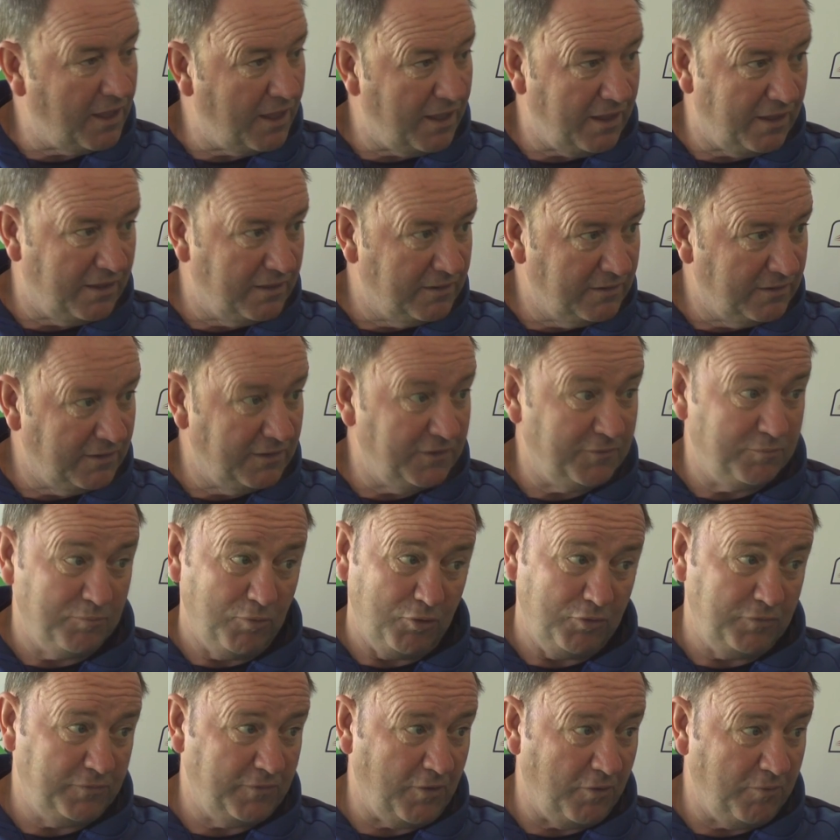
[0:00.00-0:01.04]
that, he's
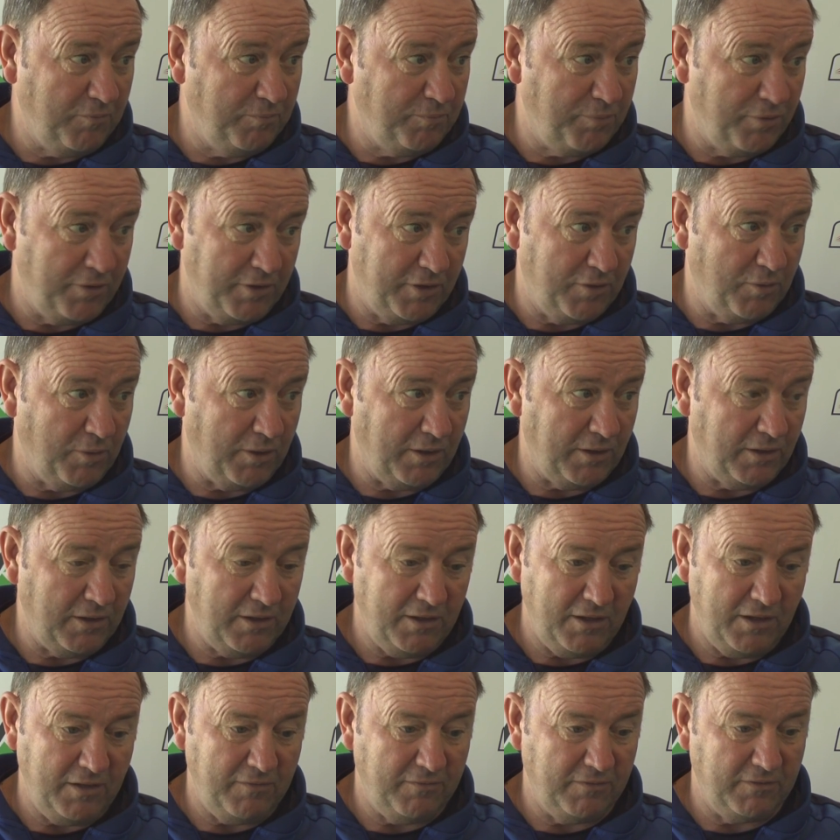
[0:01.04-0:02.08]
moved on pretty
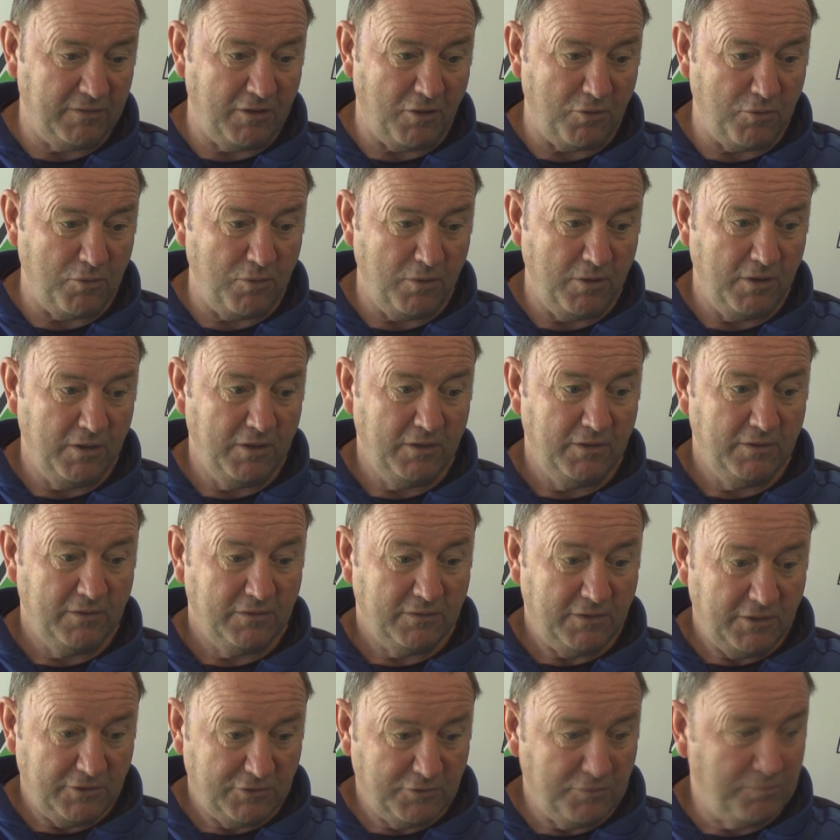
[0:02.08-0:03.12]
quickly, even though
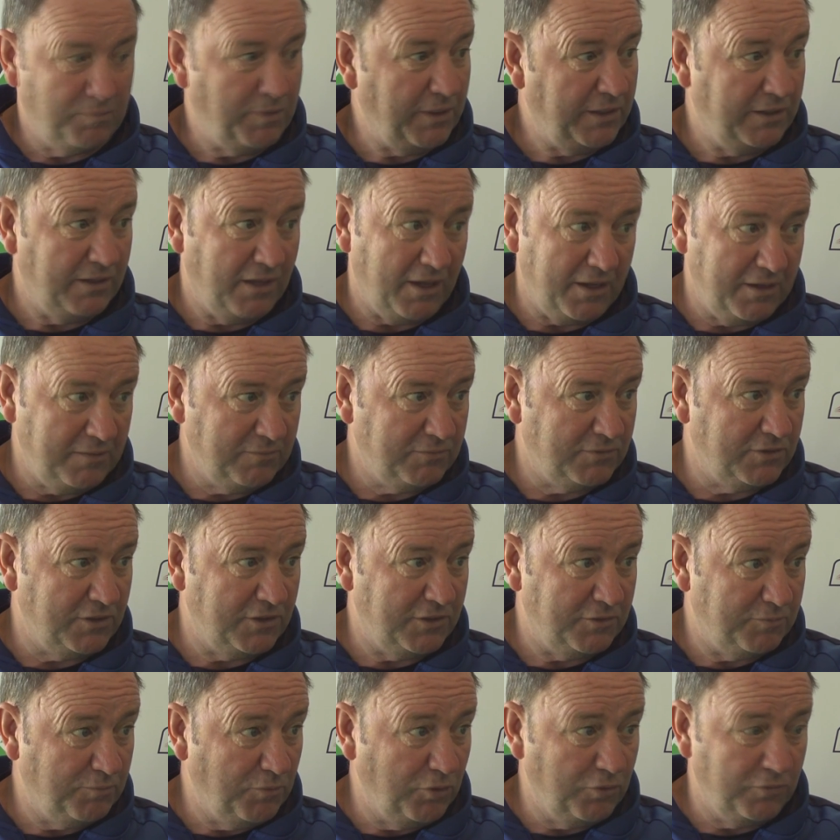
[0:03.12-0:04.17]
there's some big names that
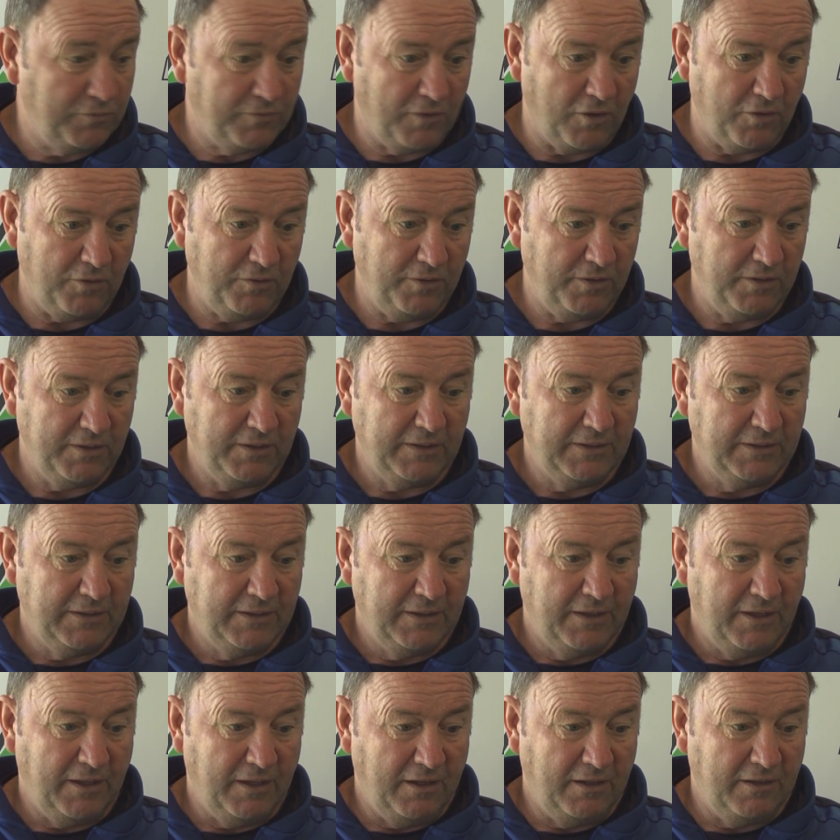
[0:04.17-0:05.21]
he's moved on.
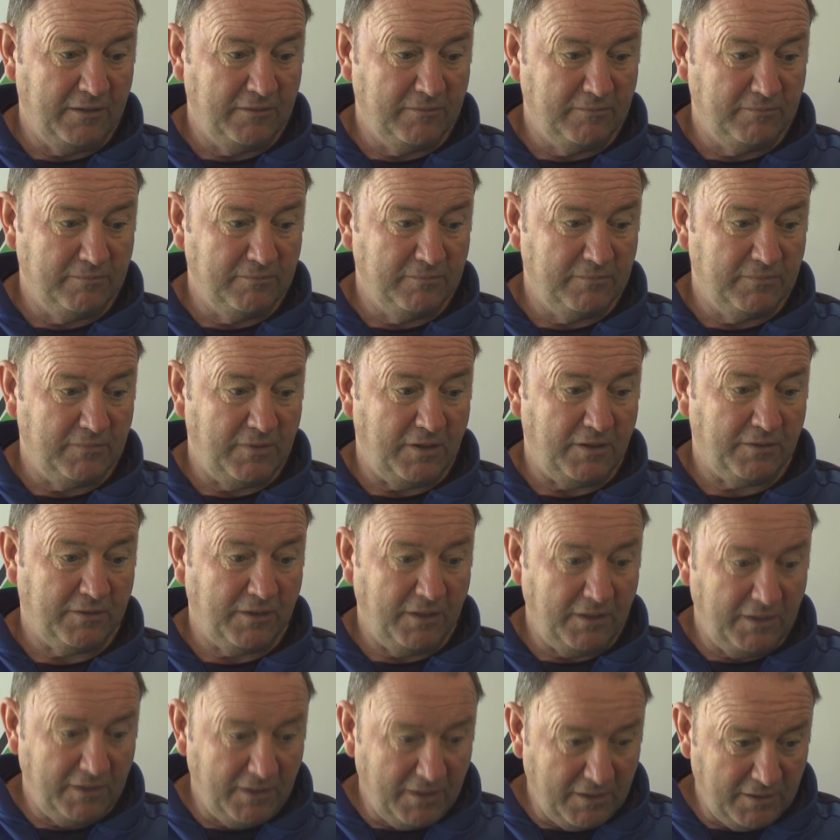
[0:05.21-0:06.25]
I
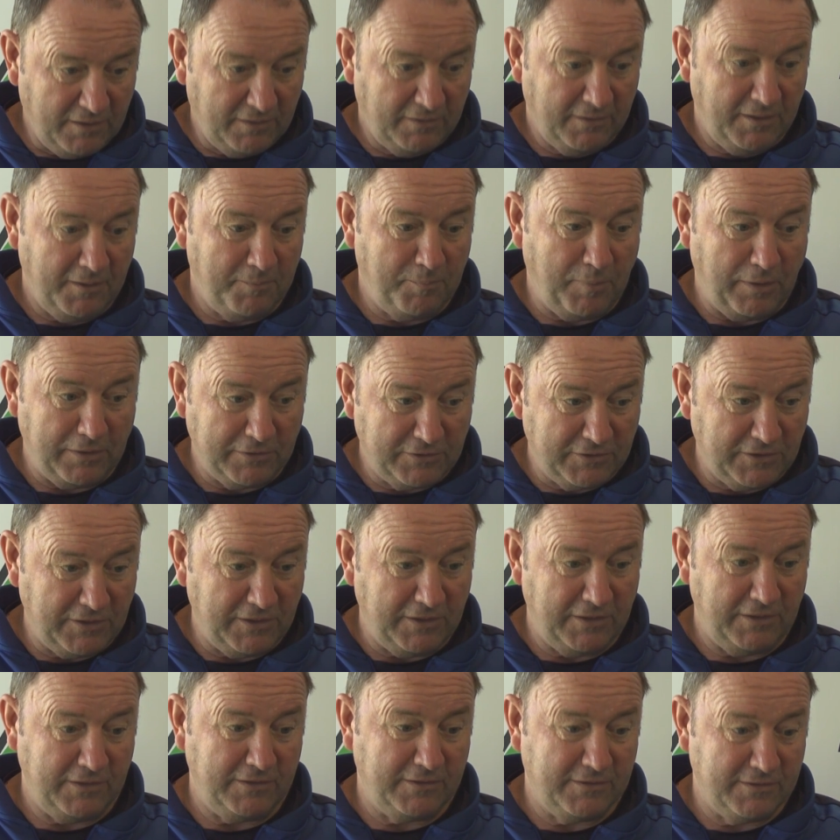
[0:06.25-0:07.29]
think their
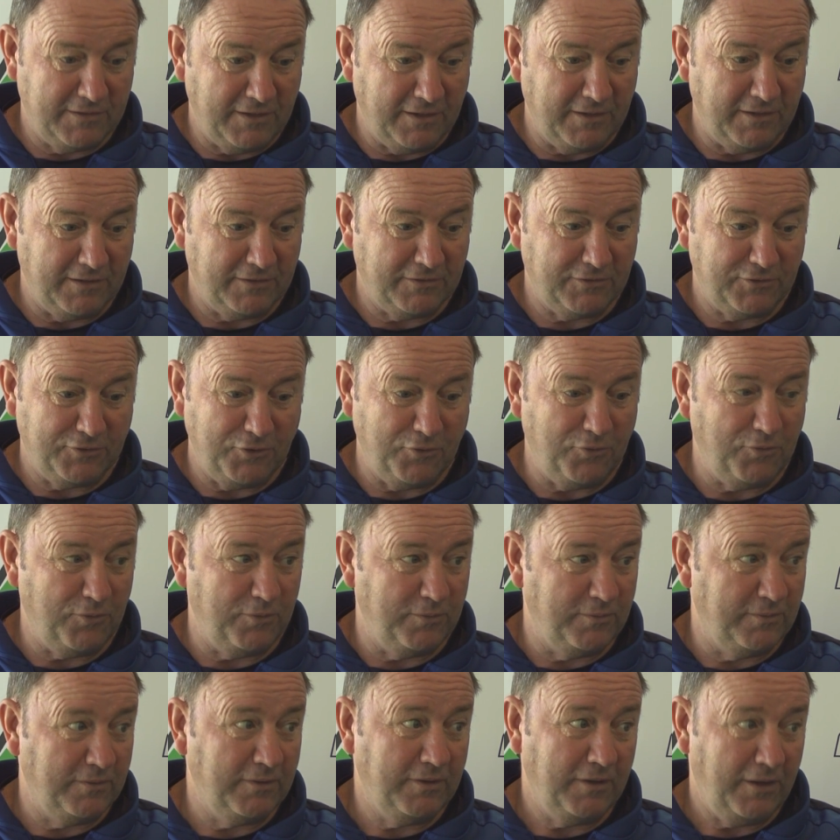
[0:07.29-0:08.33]
budget is
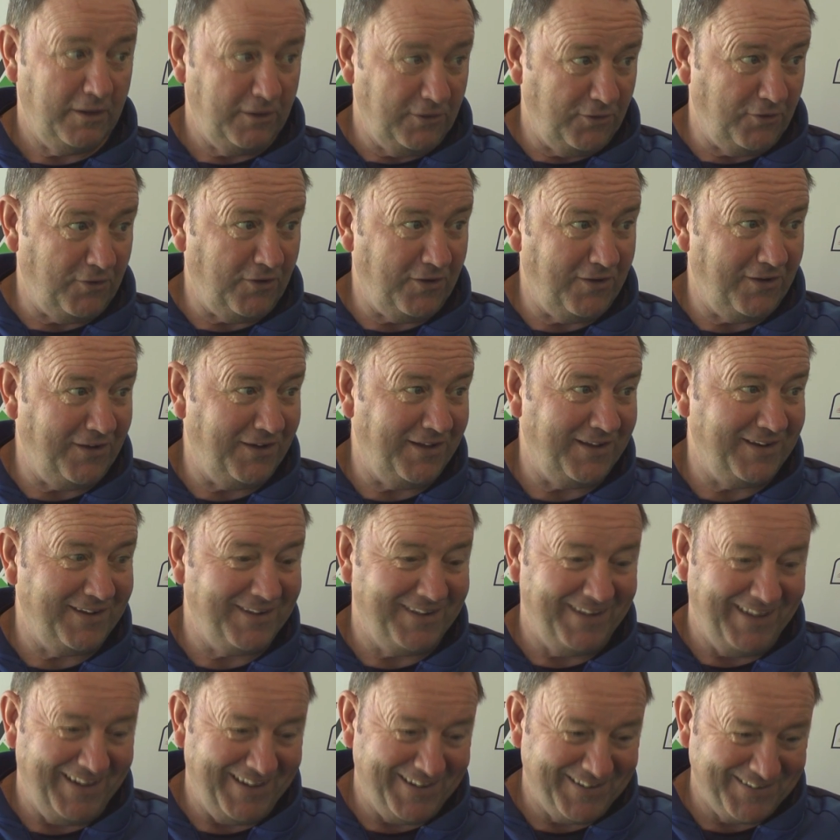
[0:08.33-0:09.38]
still a lot higher
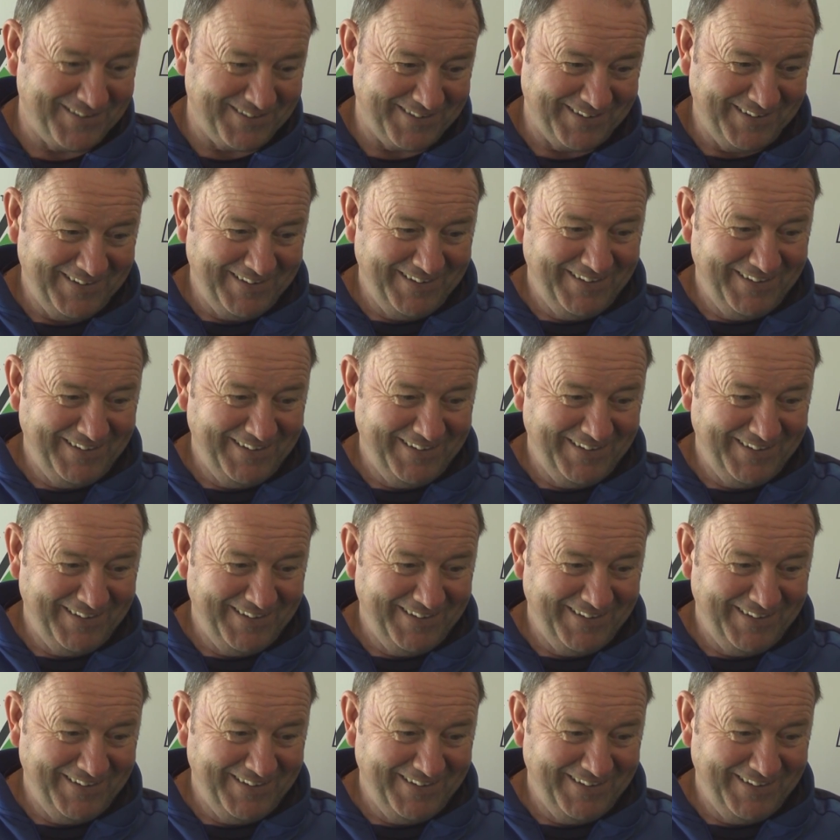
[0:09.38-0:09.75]
than ours.